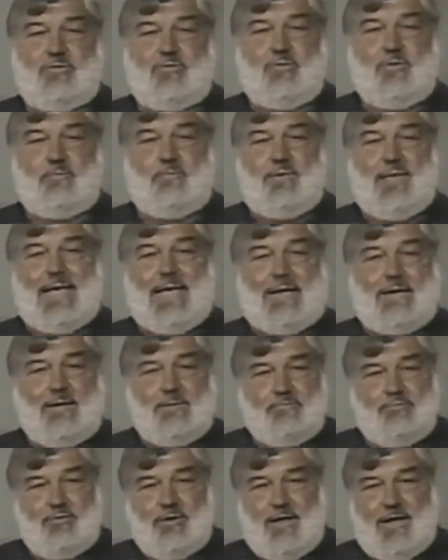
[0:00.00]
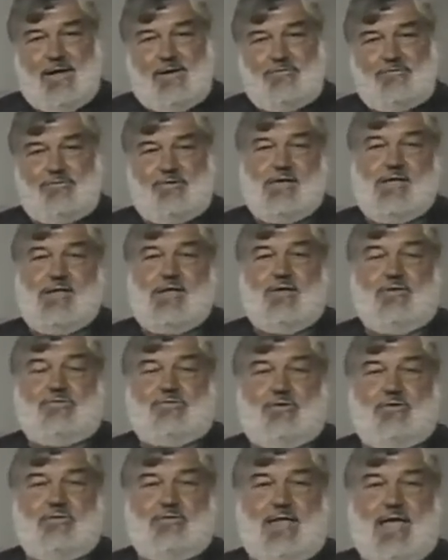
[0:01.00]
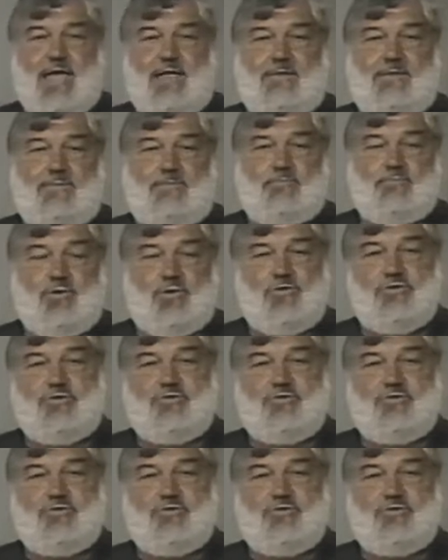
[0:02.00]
to be in place so that